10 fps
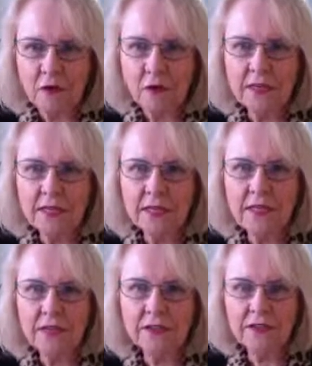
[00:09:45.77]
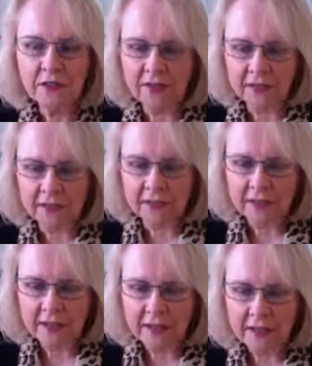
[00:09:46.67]
We need to look at that,
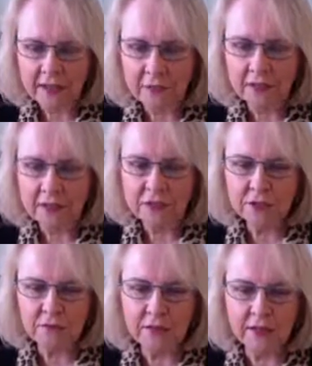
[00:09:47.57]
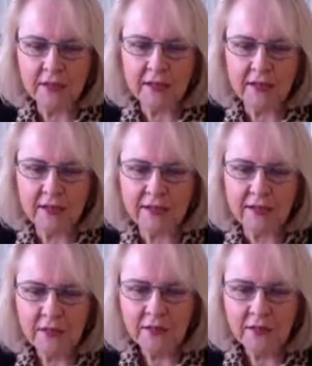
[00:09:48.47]
and we need to recognize